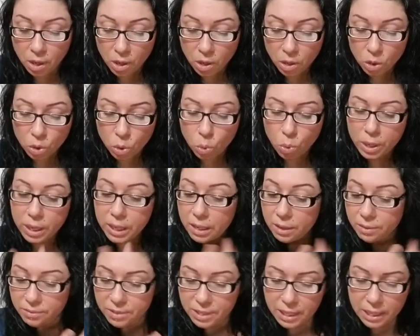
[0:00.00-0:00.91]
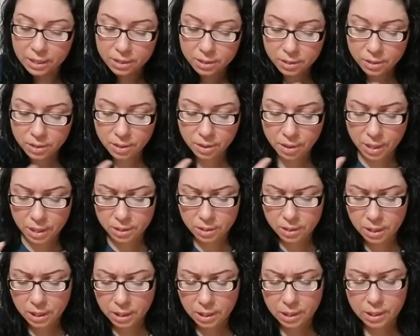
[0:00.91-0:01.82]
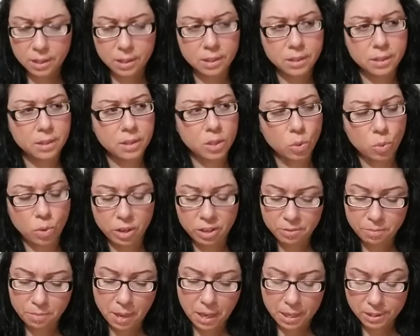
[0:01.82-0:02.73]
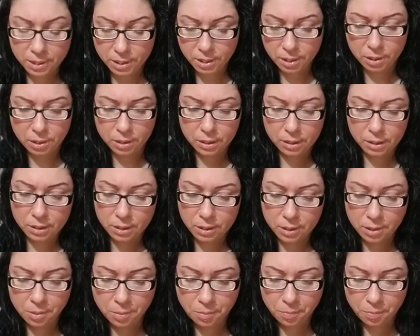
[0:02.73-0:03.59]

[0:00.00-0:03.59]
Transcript: Queen of Discs. This is Queen of Pentacles.